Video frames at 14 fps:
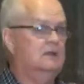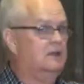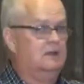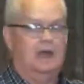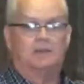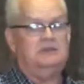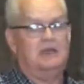
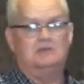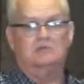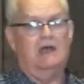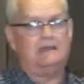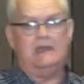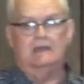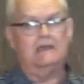Now, I'm telling you
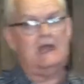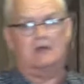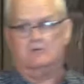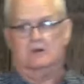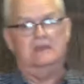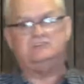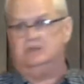right now, it got
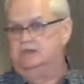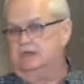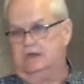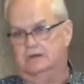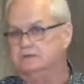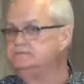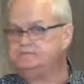rich in here.